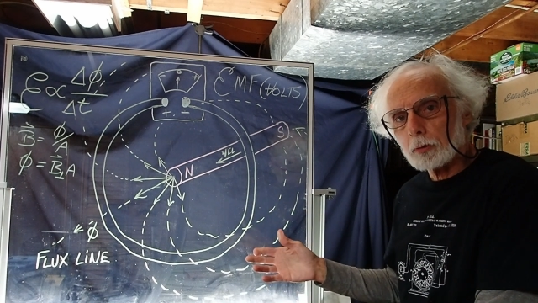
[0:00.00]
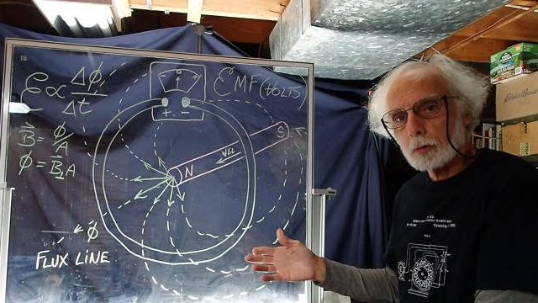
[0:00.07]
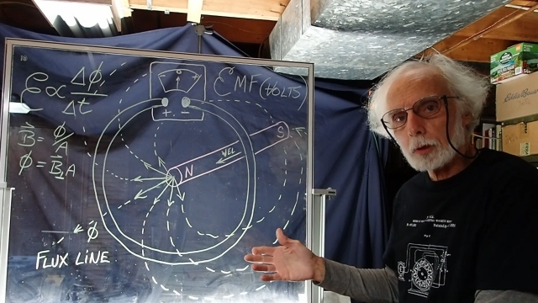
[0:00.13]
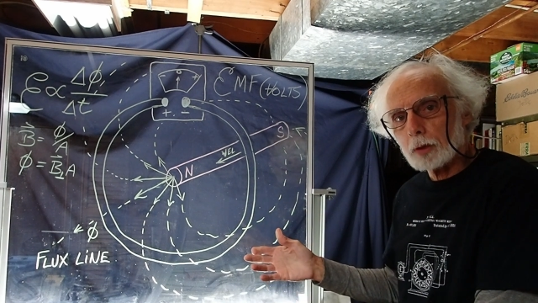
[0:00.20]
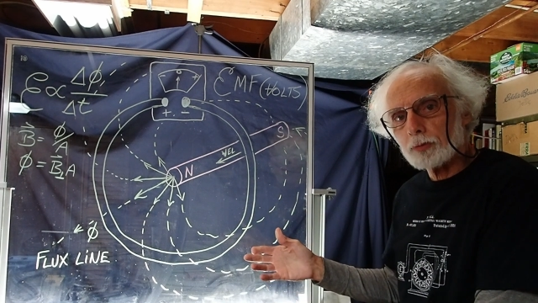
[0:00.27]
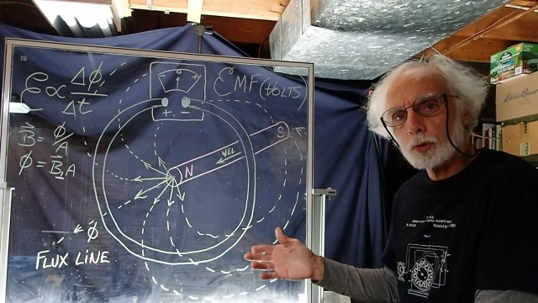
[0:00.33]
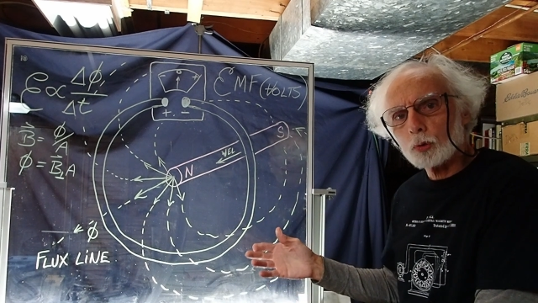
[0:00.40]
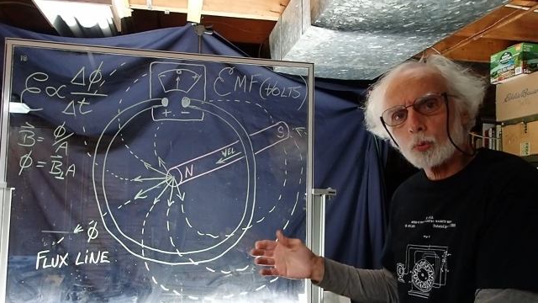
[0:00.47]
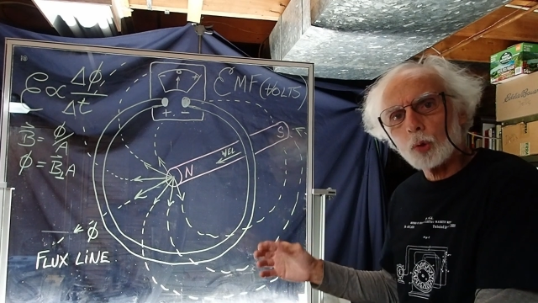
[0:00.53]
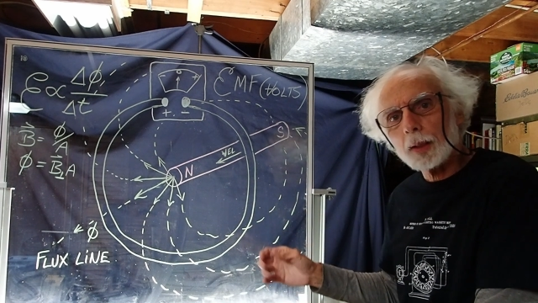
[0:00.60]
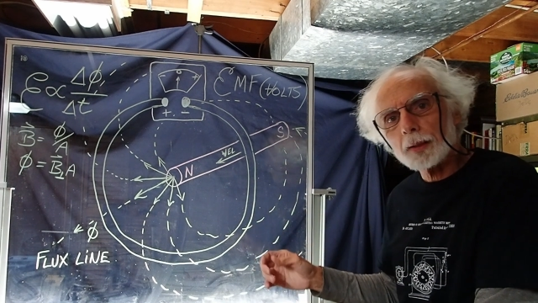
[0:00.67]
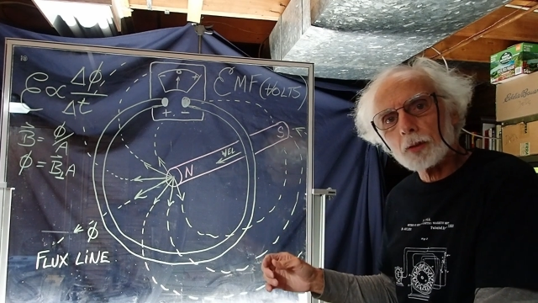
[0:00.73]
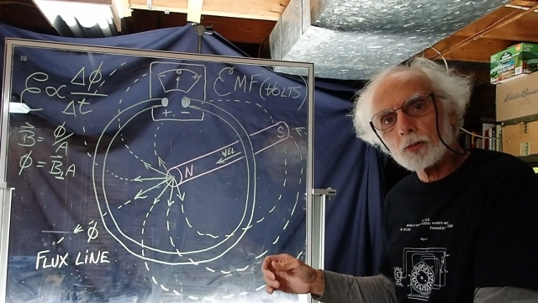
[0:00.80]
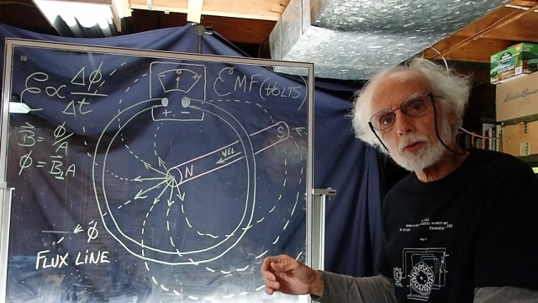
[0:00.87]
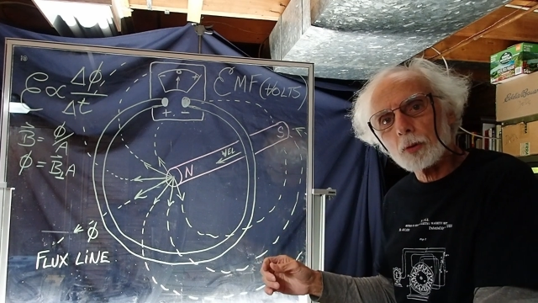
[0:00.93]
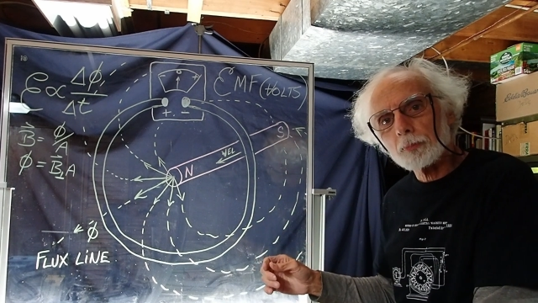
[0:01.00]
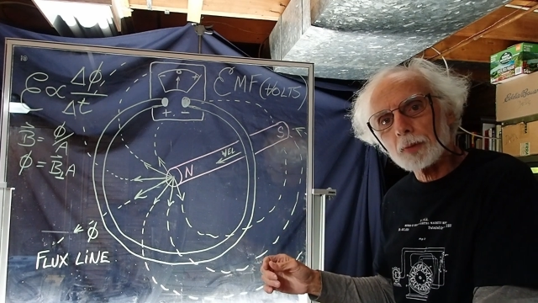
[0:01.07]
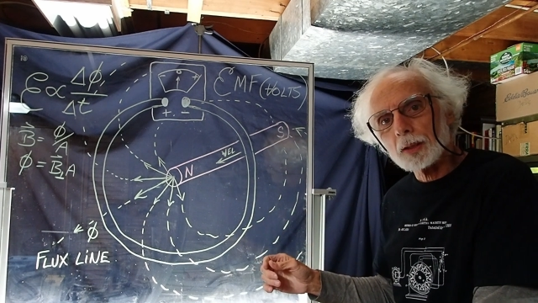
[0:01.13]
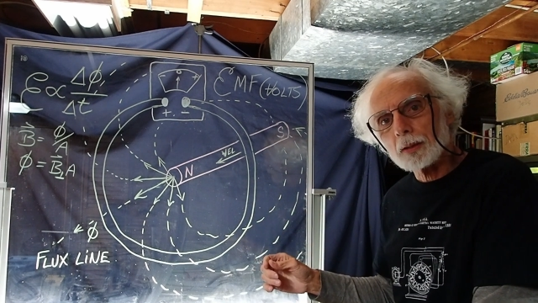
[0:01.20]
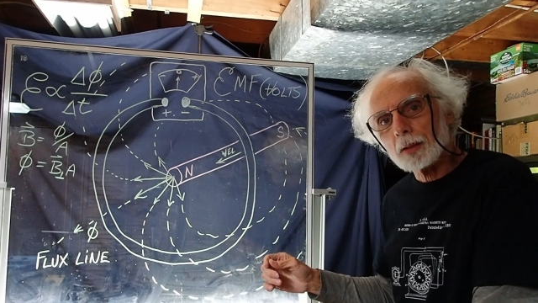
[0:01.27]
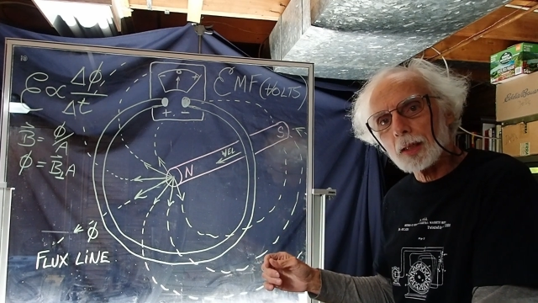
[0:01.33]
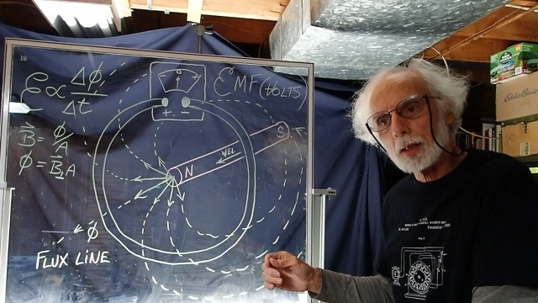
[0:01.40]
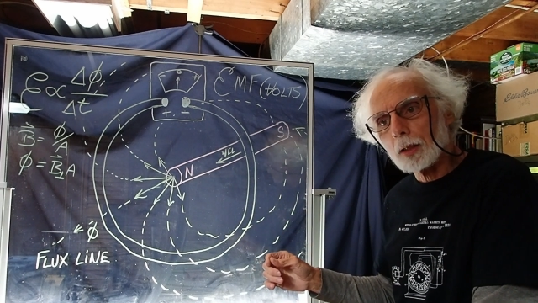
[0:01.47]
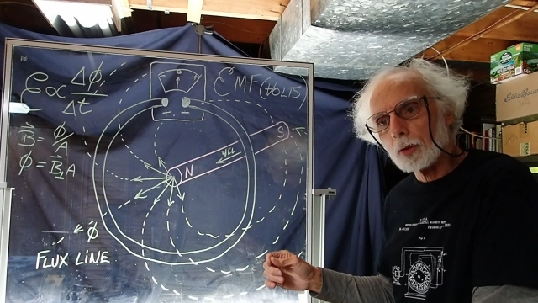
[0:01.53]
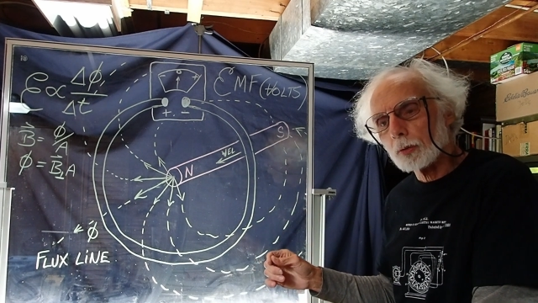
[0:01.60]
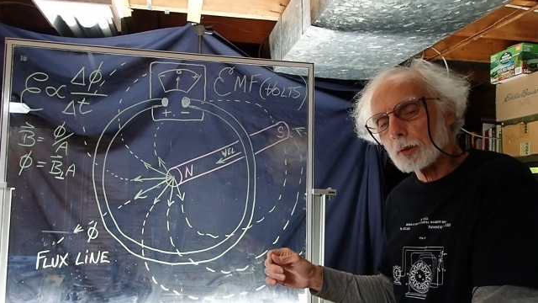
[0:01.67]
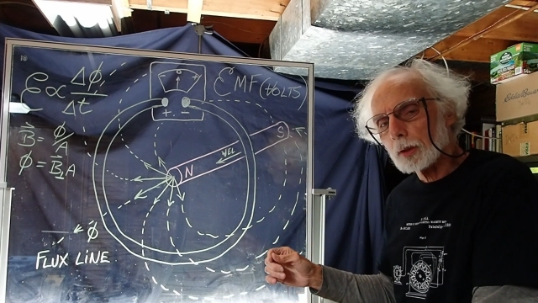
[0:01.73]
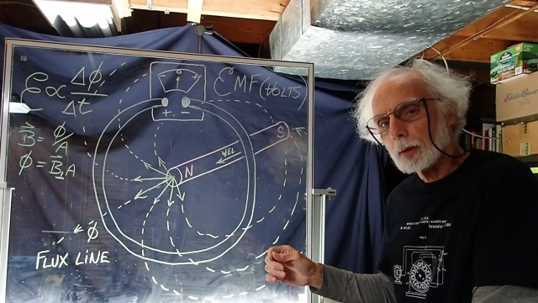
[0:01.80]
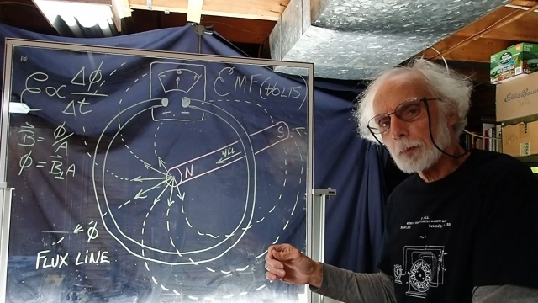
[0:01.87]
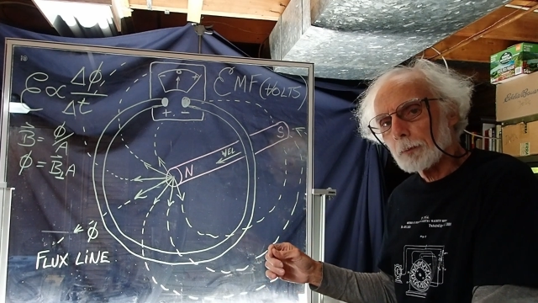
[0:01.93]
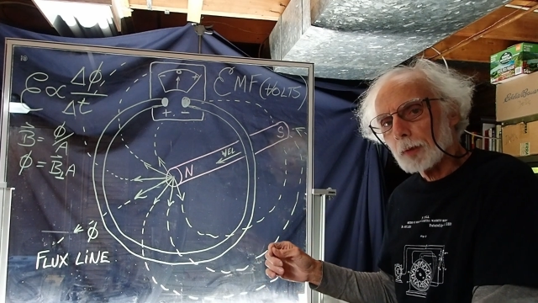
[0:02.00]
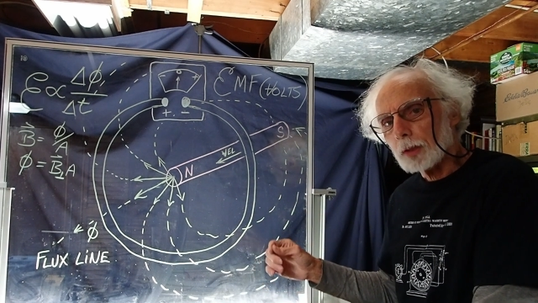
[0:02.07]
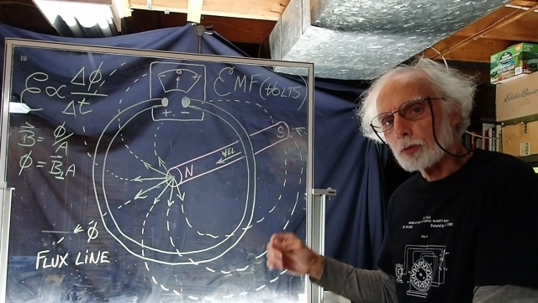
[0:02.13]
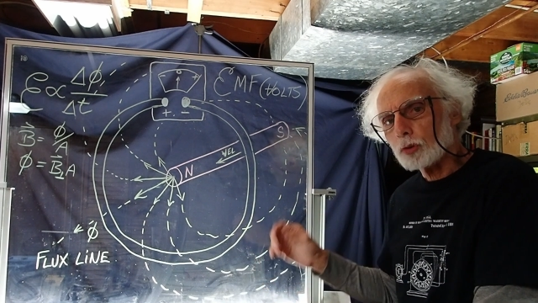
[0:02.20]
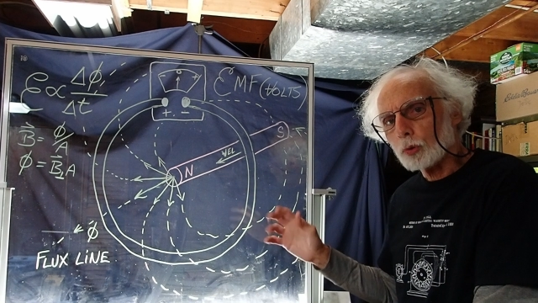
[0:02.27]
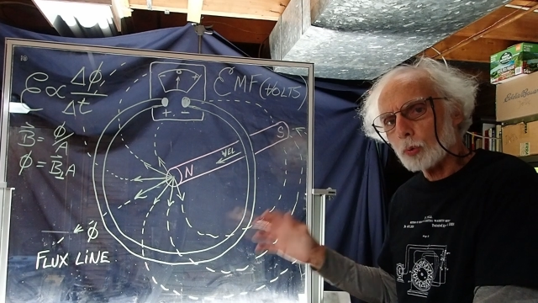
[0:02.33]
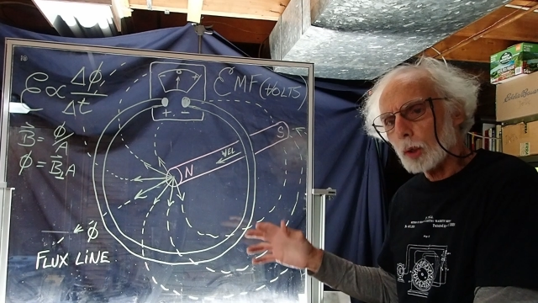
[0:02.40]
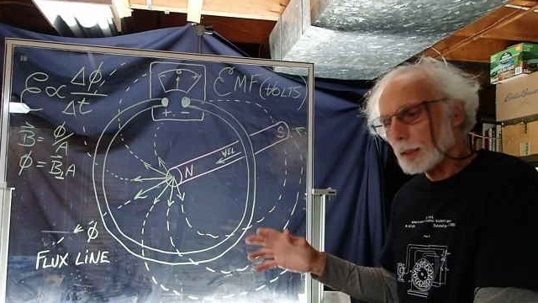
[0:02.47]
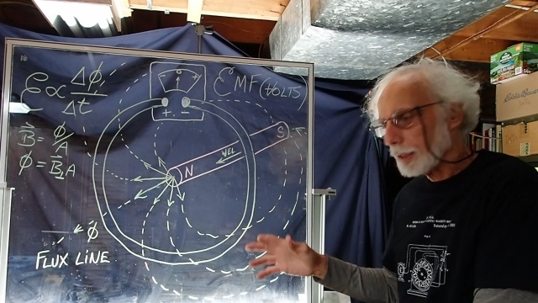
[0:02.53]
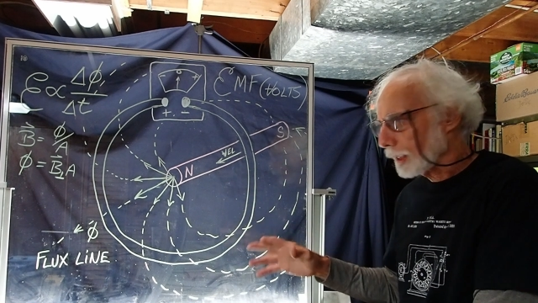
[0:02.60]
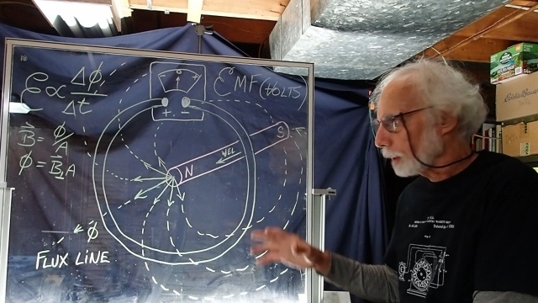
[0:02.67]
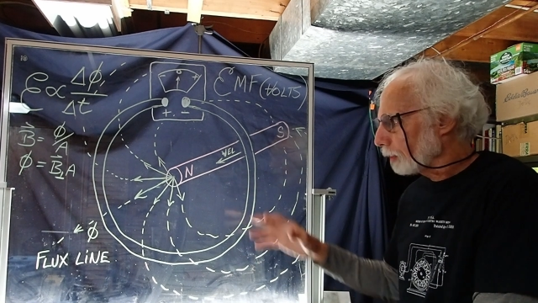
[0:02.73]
if you're writing something down, is your right hand